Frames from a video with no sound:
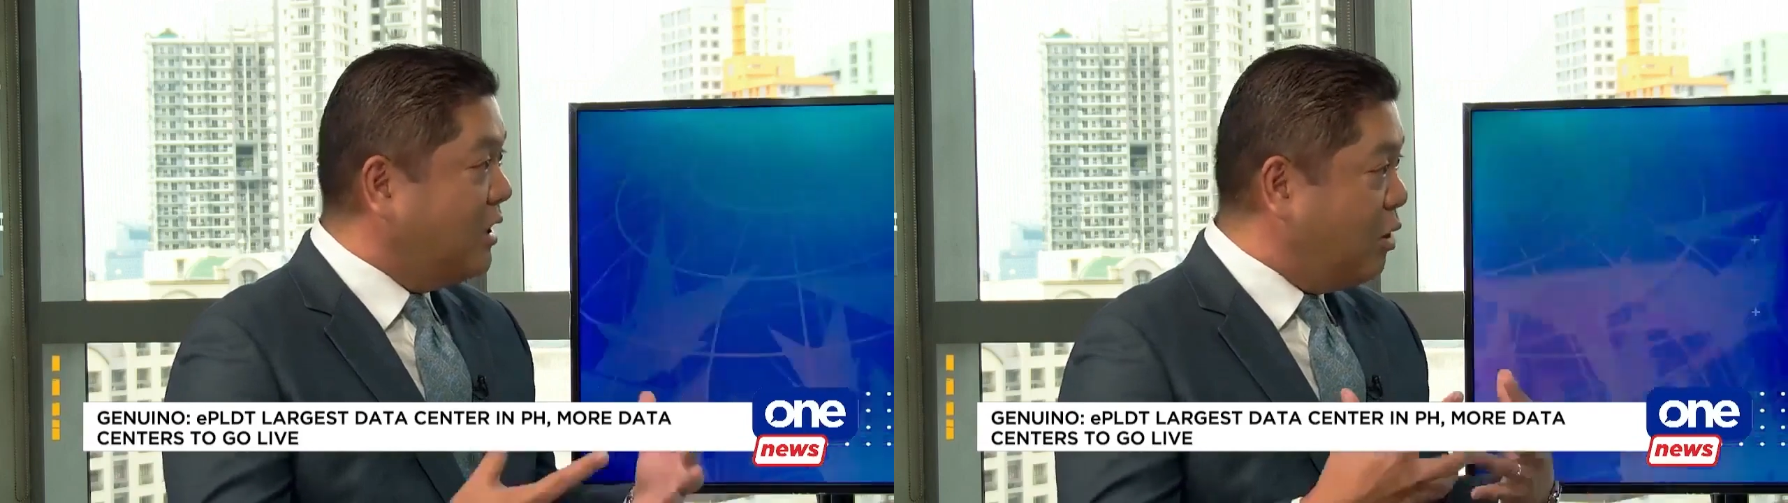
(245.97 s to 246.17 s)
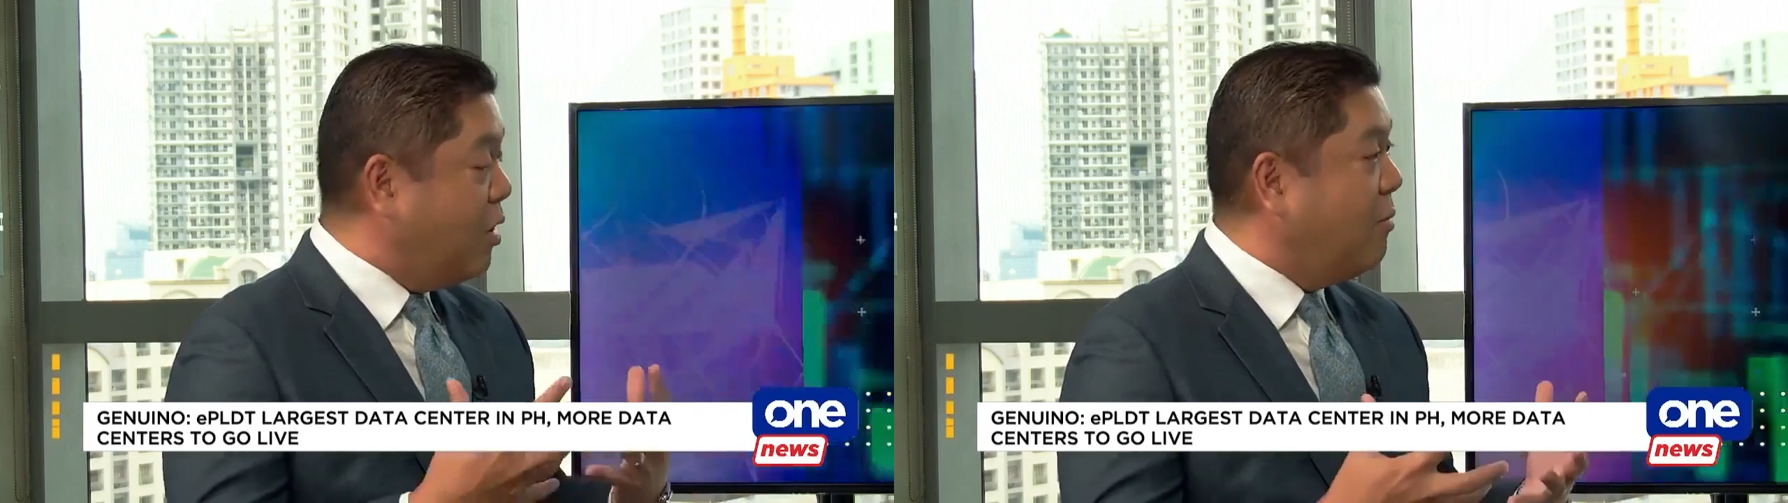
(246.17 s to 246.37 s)

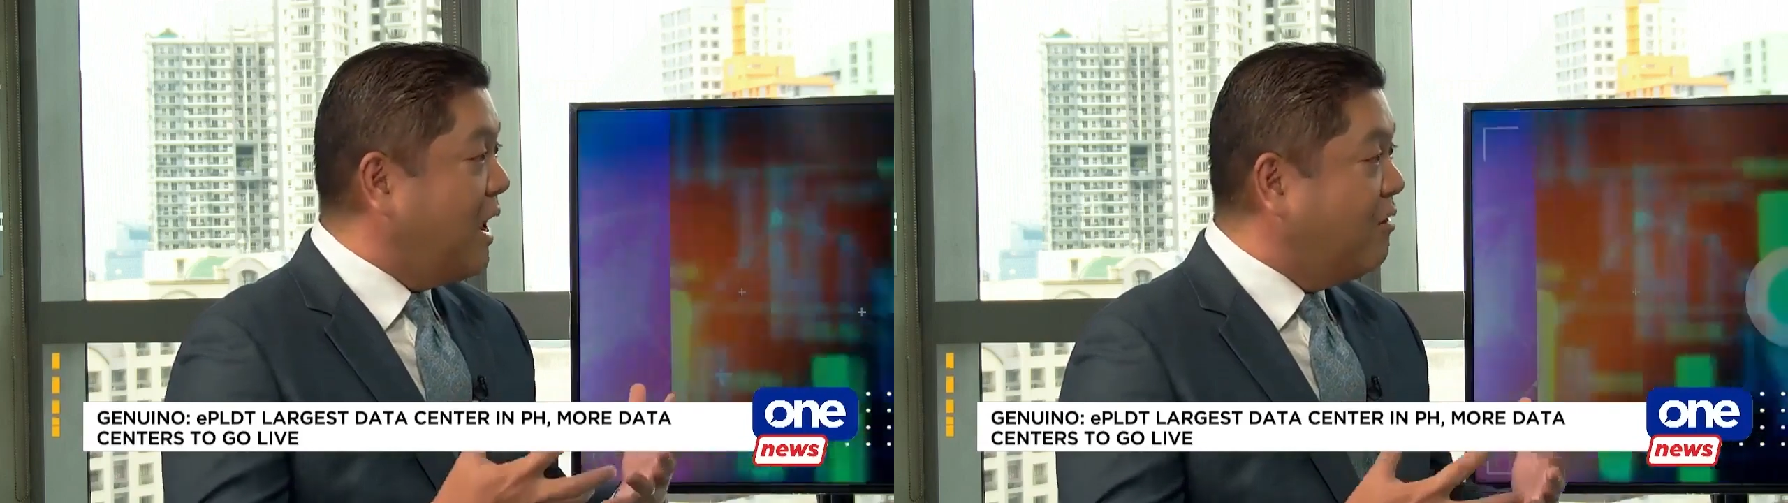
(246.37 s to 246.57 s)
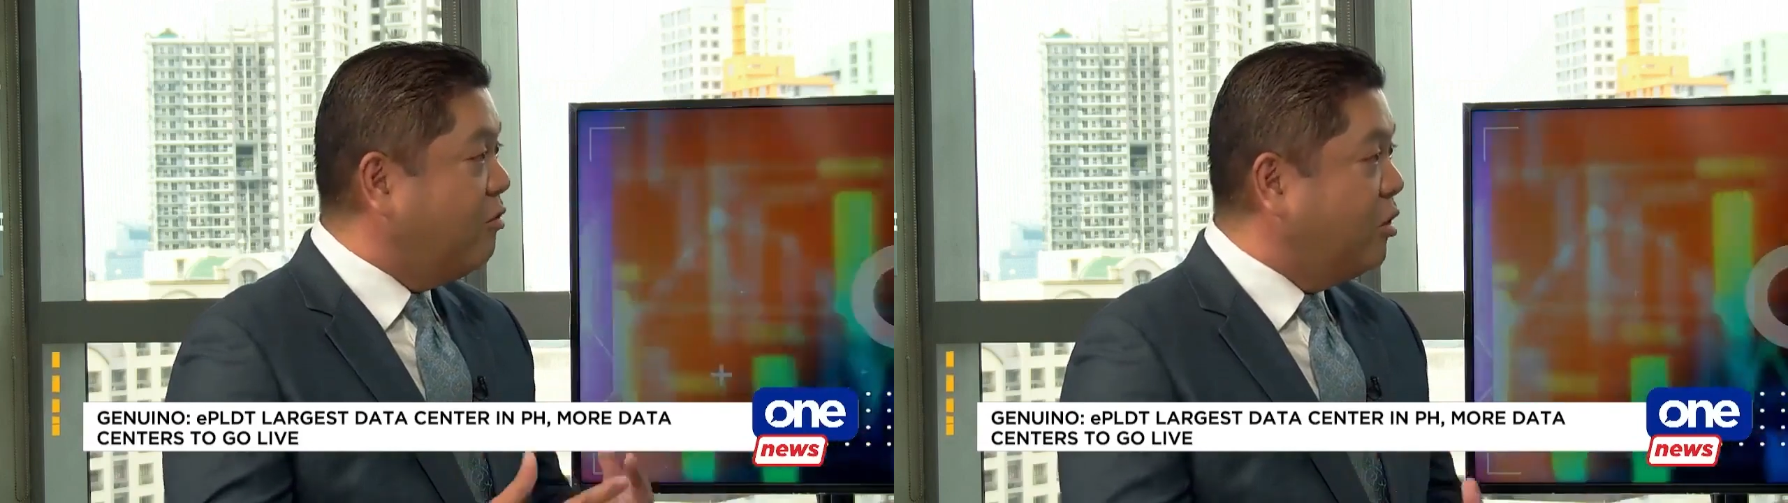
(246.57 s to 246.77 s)
and our
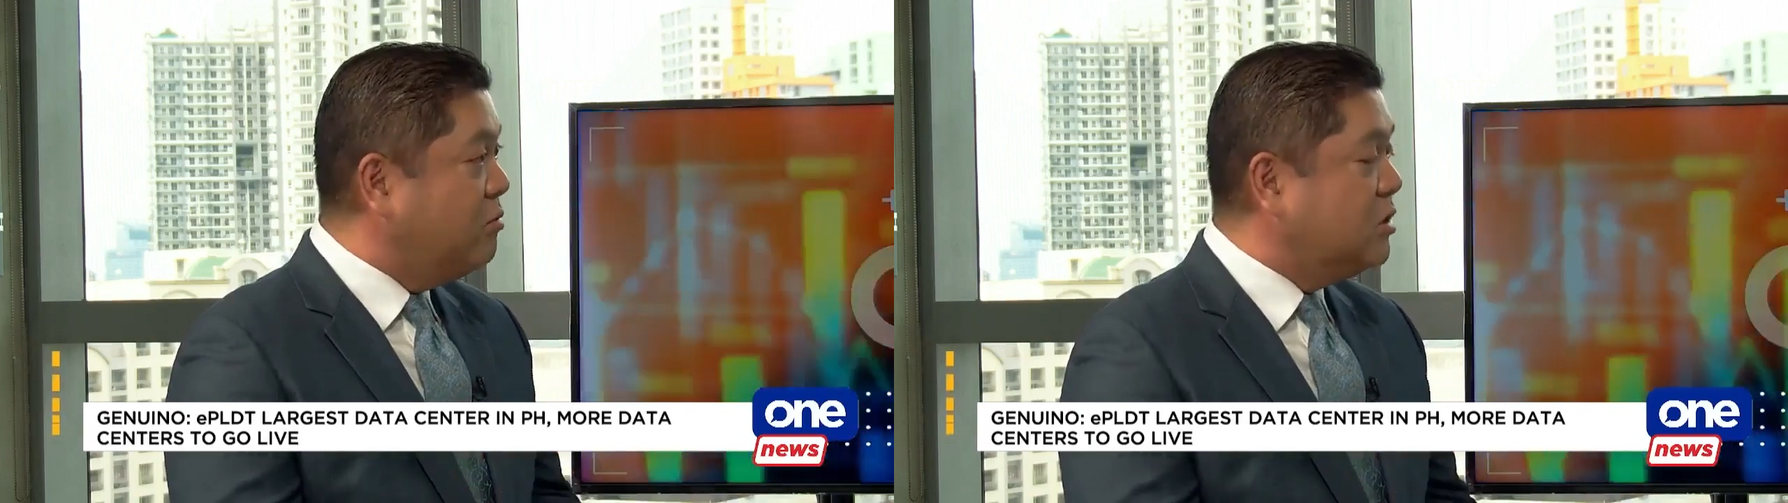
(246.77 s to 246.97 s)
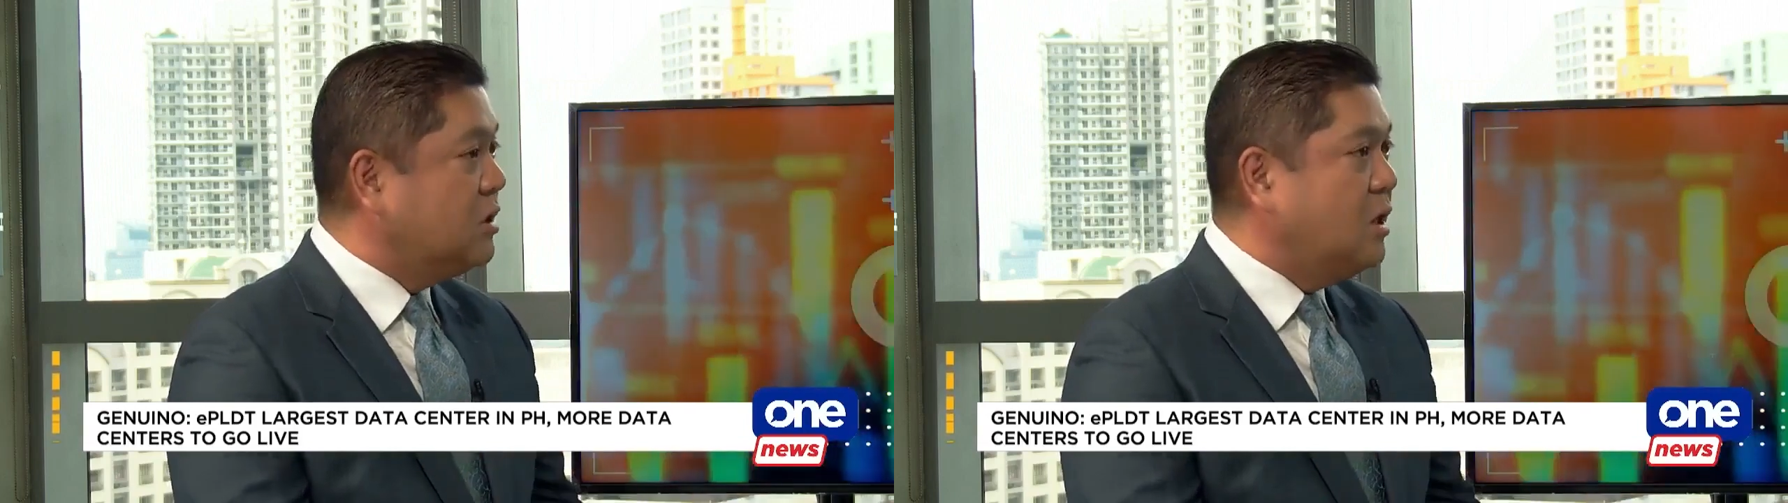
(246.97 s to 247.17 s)

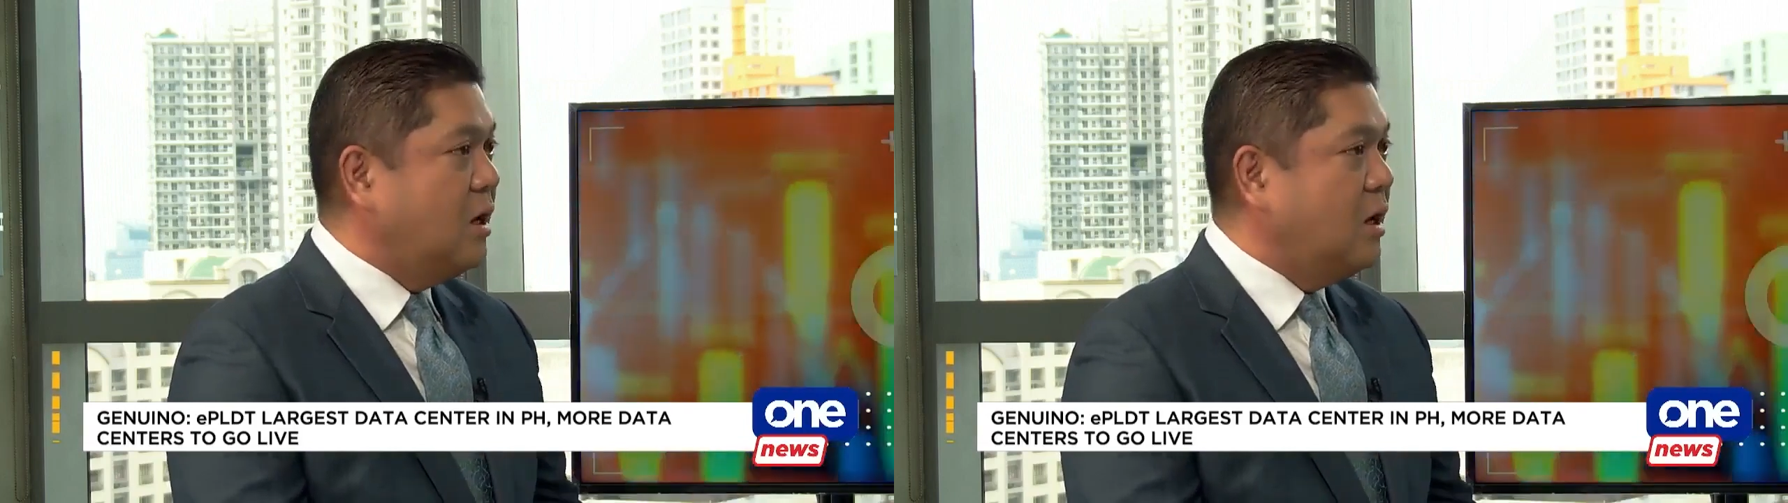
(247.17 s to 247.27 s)
platforms.